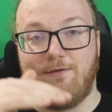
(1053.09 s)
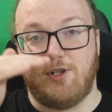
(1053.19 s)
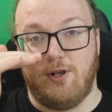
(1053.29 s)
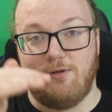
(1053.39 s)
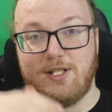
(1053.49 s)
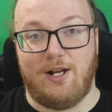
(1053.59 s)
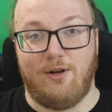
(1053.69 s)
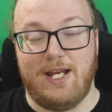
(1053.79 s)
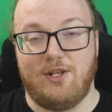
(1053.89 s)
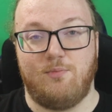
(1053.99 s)
shows how
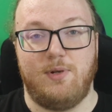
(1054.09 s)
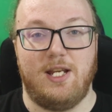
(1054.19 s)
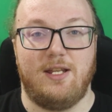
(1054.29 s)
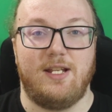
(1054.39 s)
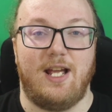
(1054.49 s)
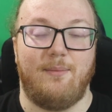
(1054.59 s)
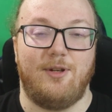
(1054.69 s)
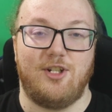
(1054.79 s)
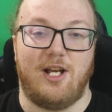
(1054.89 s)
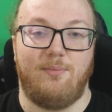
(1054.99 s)
HP and
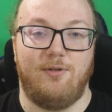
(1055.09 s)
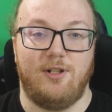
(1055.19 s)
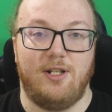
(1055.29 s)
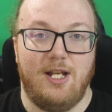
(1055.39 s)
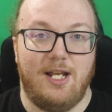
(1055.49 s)
damage output